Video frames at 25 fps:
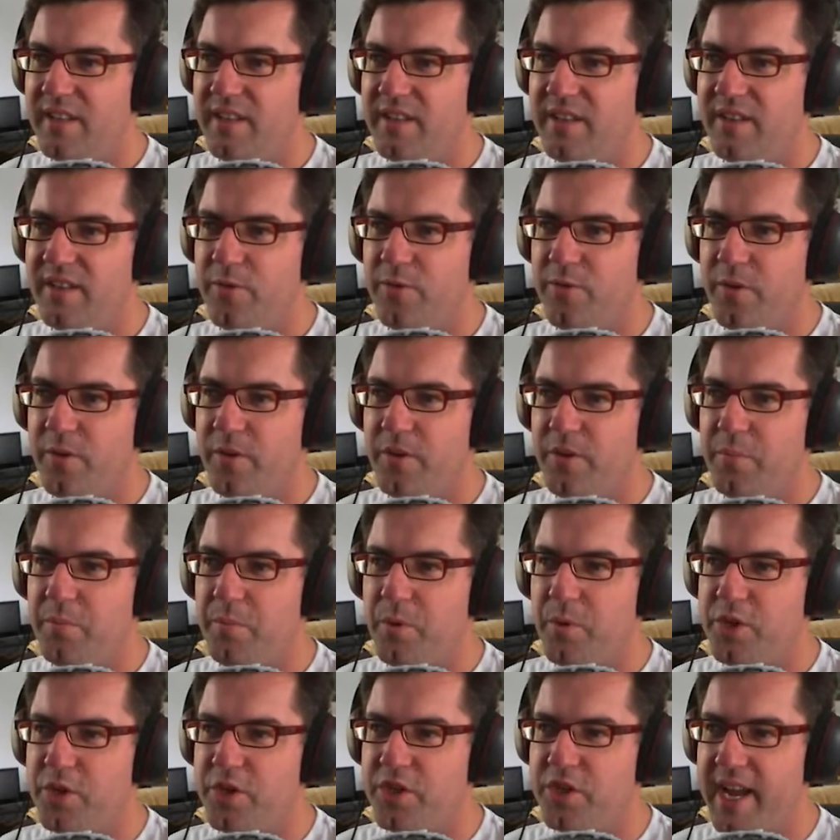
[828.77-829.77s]
through the
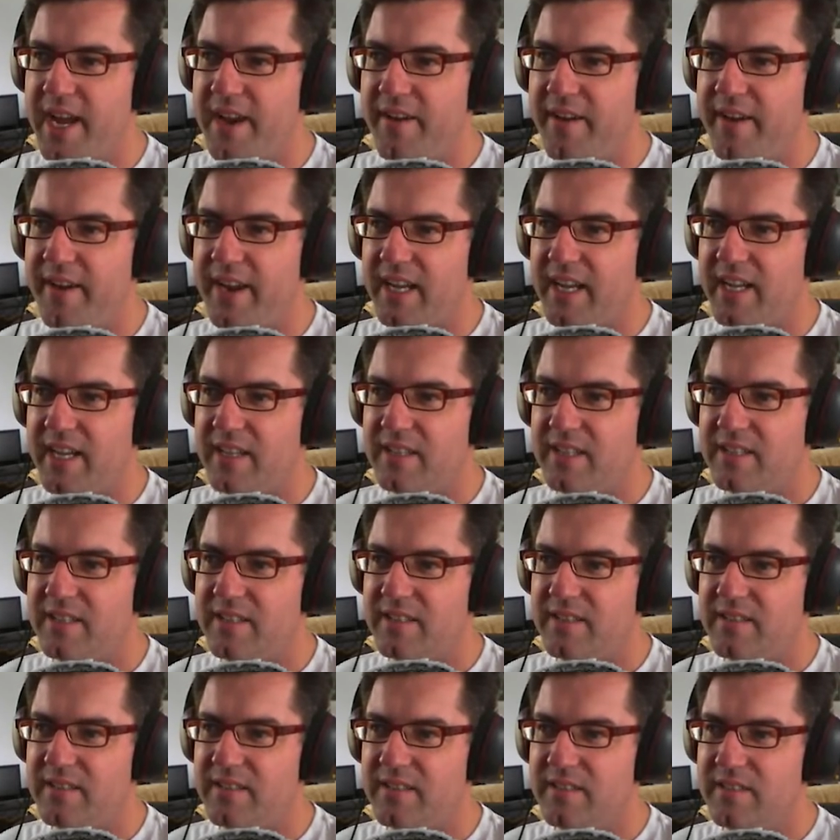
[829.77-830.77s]
bush area.
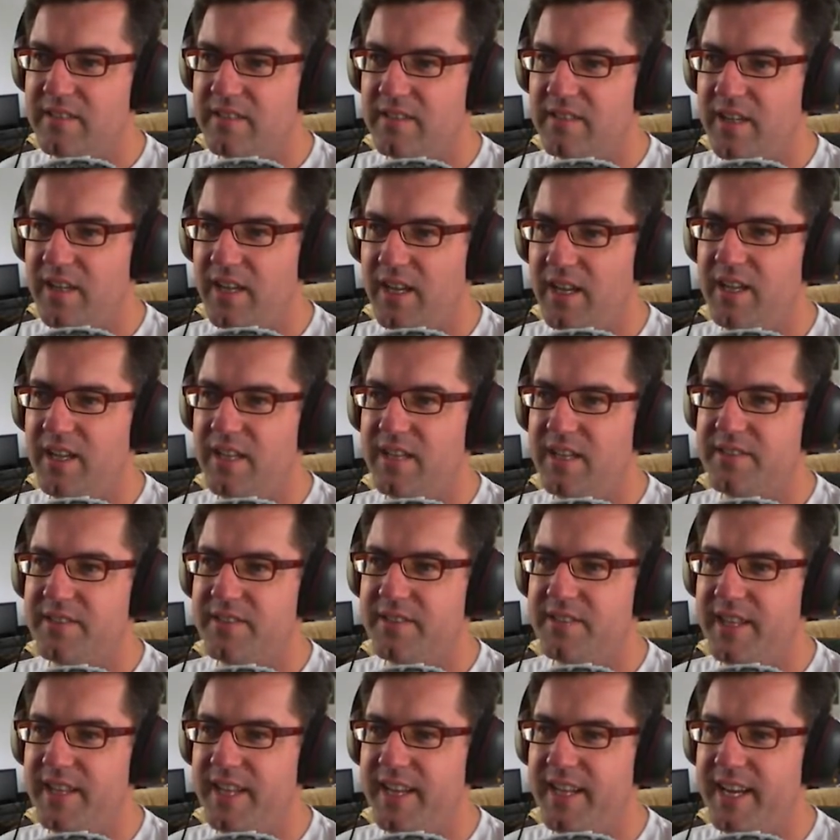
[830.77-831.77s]

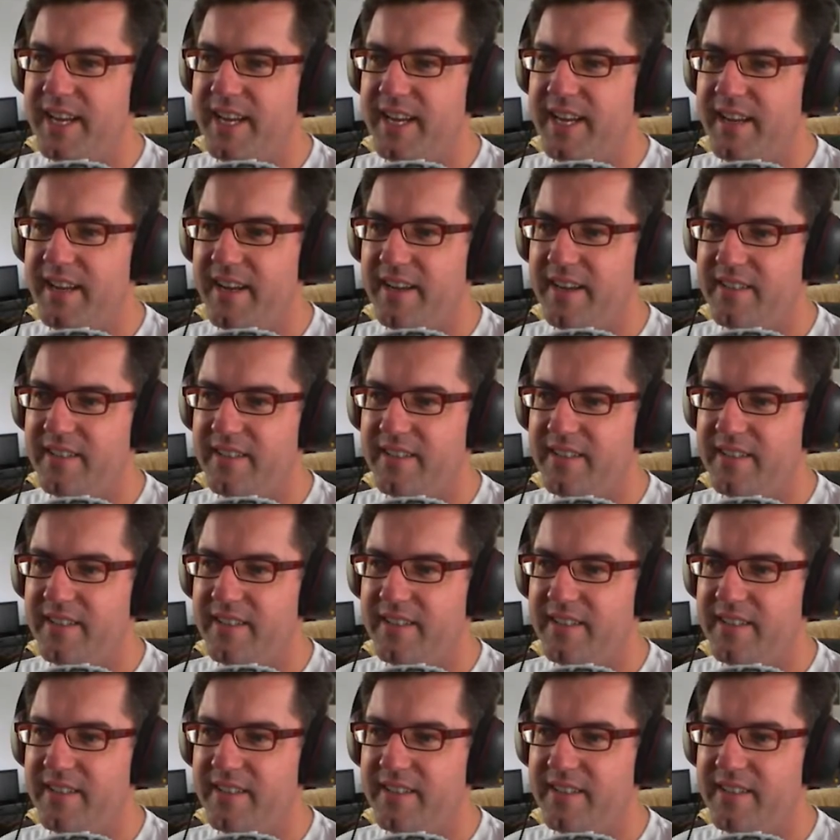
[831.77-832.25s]
So there you go.